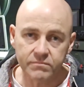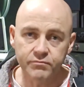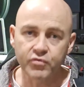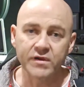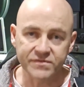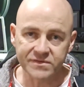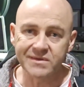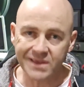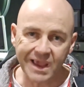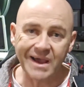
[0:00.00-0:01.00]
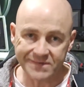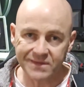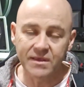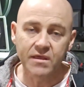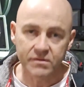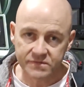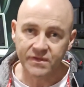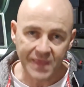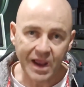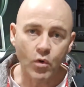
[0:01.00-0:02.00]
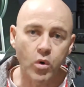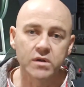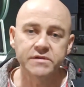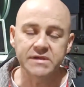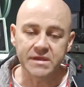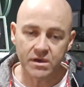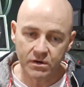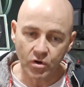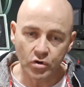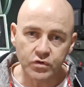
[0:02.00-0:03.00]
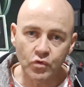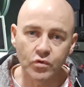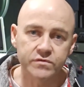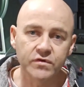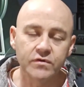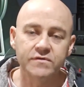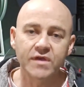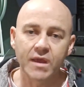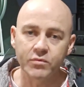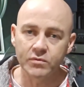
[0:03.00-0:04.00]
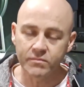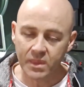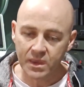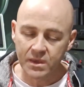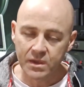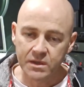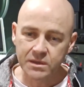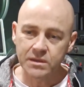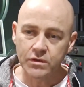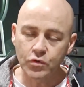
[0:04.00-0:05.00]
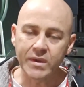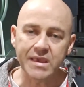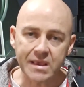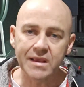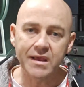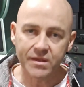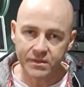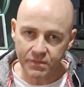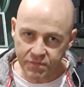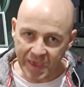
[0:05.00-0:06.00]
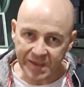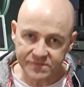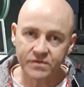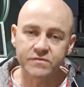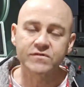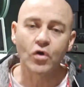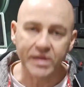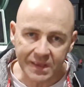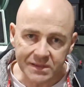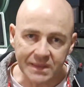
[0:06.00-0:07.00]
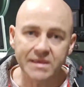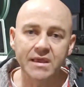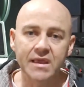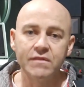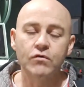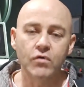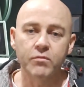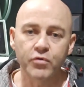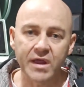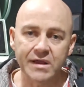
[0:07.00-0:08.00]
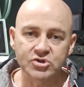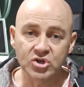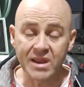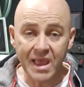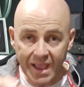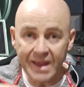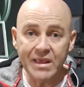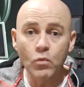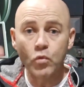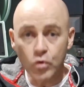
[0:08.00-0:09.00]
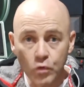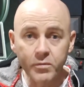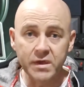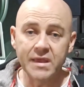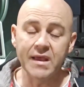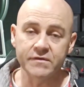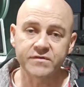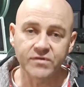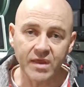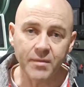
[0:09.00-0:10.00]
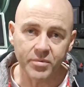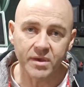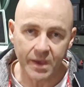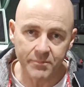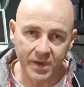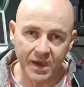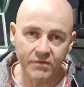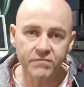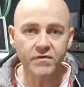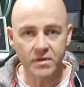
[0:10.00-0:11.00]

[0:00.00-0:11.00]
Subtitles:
pressed and cut to that quality on your turntable, you hear that sonically in the reproduction, and it will be a step above